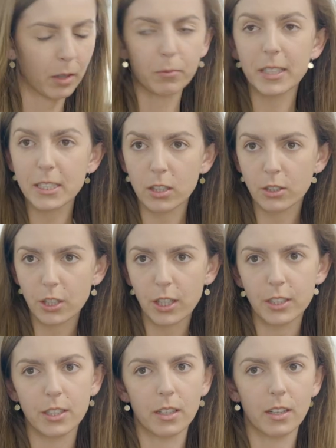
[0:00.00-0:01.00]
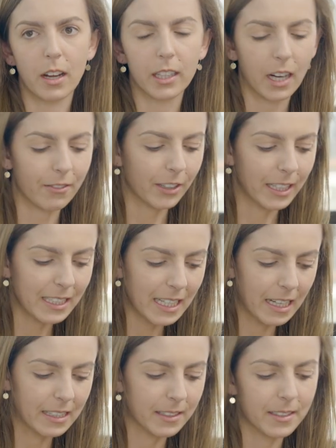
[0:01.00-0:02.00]
a researcher to uncover
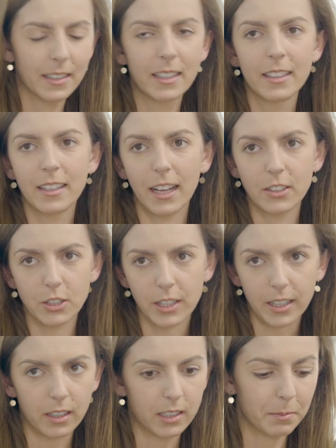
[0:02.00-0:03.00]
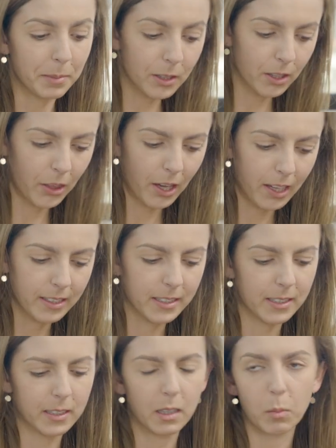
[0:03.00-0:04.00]
ideas, engineer to build
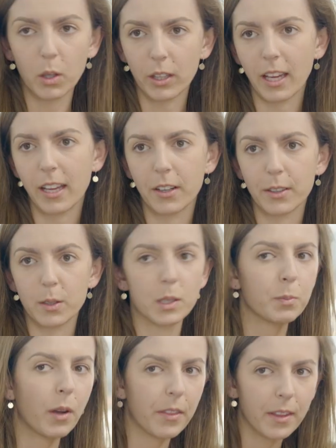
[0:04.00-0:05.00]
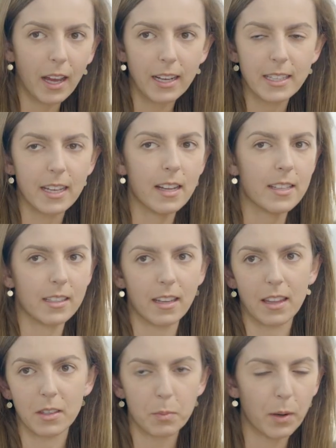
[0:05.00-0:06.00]
things, communicator to spread the ideas and
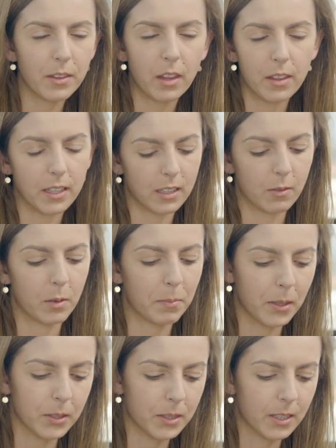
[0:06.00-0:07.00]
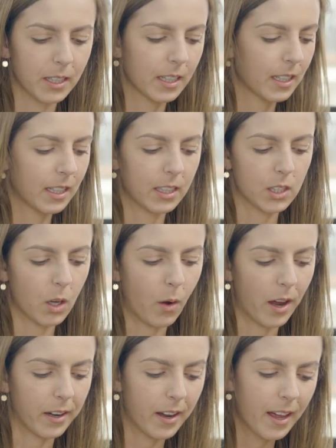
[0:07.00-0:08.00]
then spread the things that have been built, and so
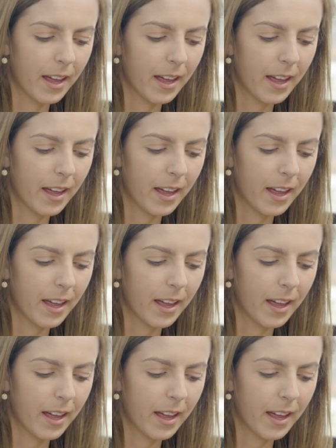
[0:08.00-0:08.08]
on.